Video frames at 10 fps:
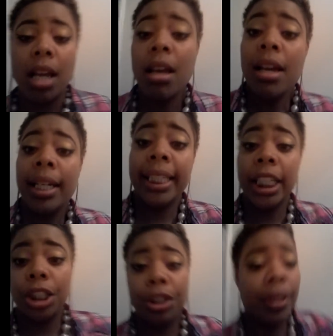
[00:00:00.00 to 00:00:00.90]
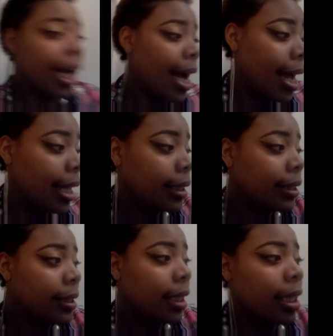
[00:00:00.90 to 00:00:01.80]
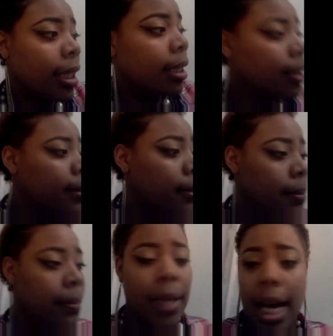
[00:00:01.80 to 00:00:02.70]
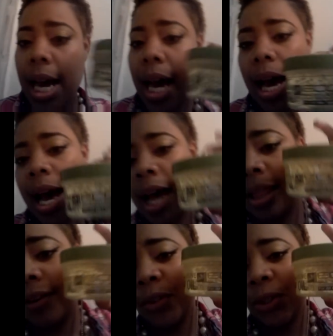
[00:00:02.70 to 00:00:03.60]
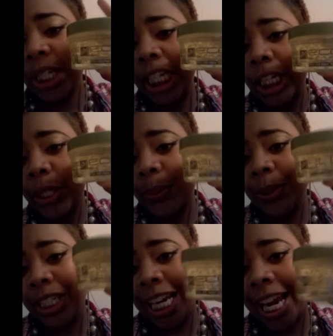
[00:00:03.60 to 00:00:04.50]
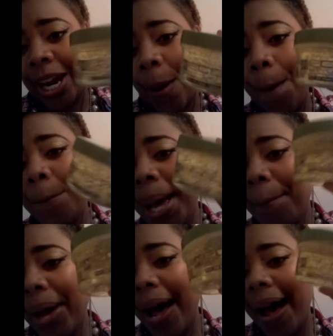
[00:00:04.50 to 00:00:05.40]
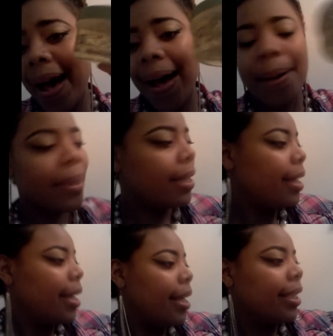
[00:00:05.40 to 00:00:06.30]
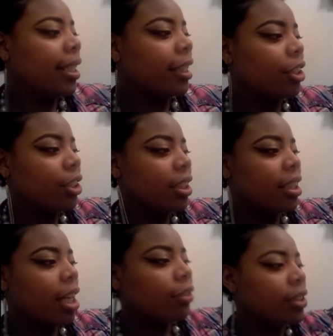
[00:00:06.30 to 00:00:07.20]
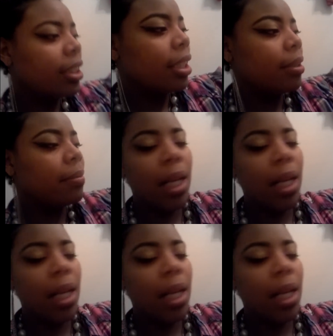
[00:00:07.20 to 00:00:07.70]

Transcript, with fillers: Get you guys some olive oil eco gel. Bye bye. Get yourself some